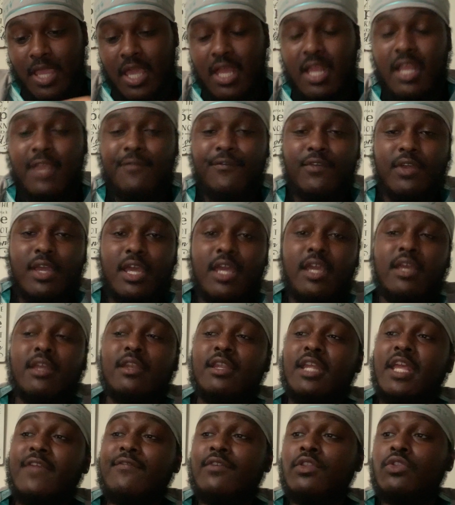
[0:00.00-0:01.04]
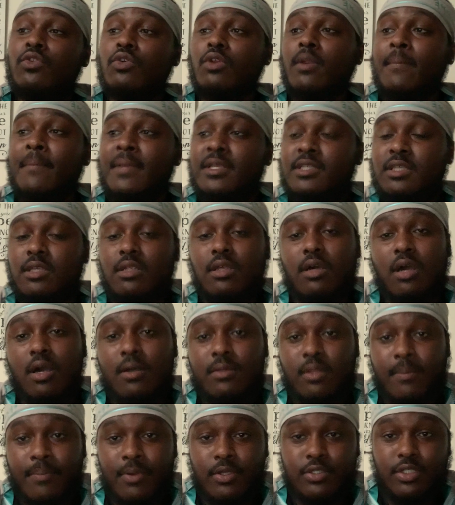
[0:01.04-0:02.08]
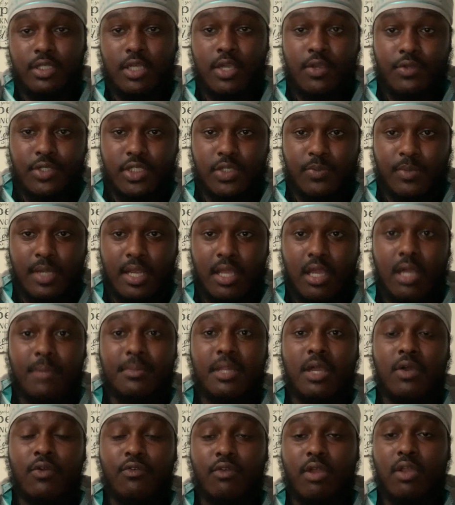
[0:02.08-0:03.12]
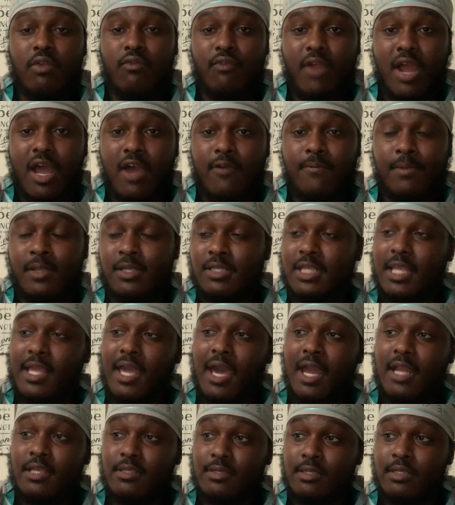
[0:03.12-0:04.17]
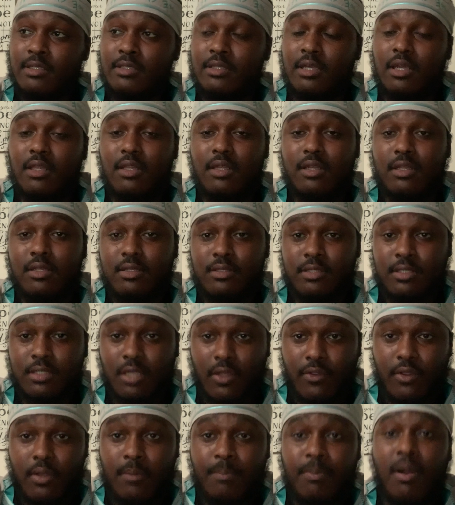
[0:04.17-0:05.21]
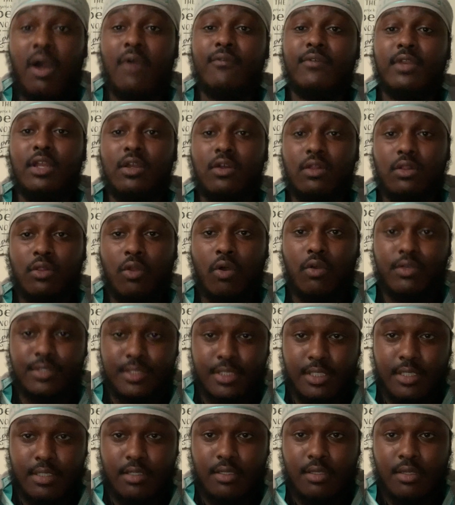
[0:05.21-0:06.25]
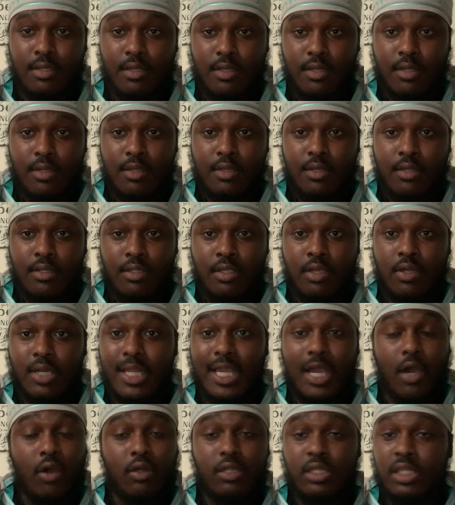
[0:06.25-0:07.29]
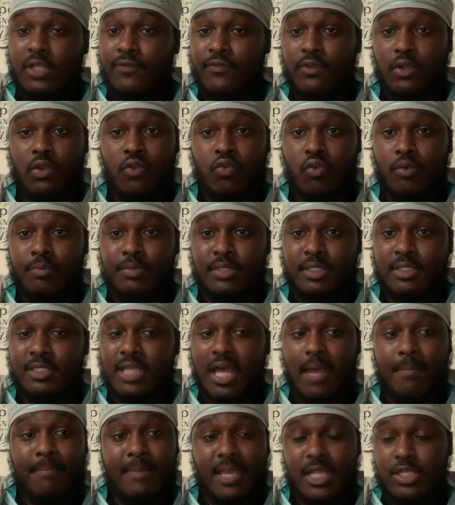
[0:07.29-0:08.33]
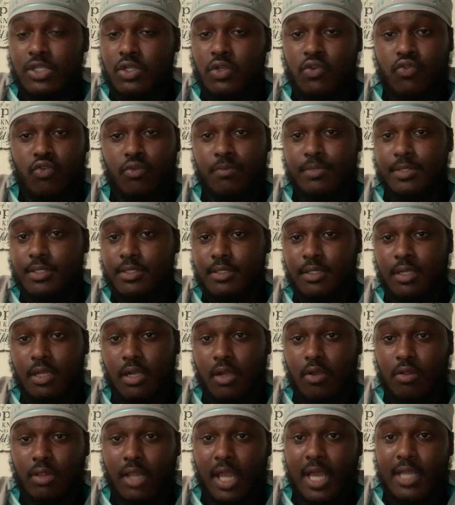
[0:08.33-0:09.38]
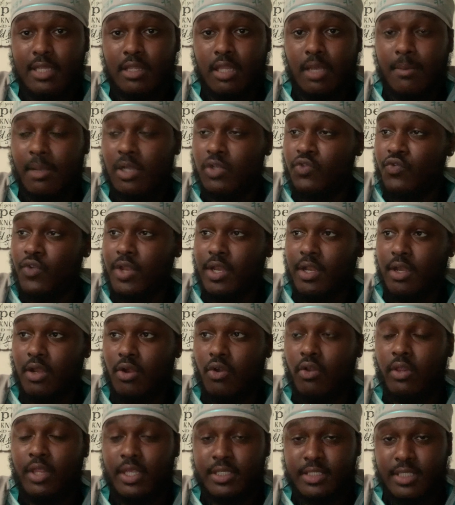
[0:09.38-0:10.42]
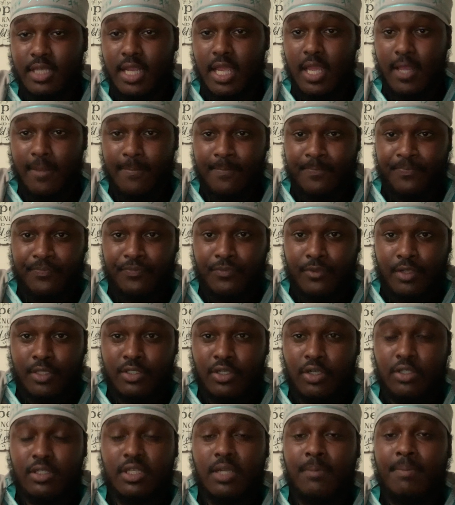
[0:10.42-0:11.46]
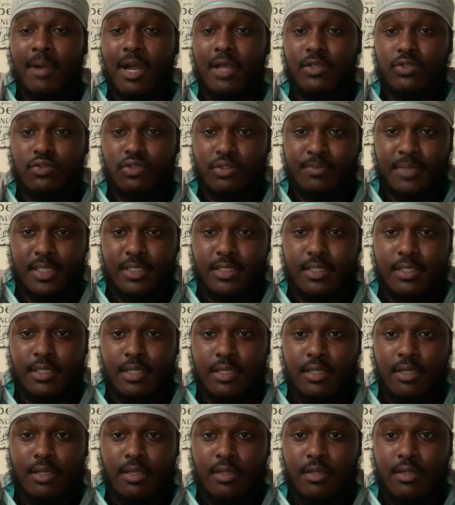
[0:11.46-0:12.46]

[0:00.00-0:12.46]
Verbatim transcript: Even and even during the midst of um, the persecution when they come down great wrath, because they got us on the southern Southern Poverty Law Center. They got all the different groups, the top major groups, you know, lined up. I was reading earlier today. I heard the apostles mention it.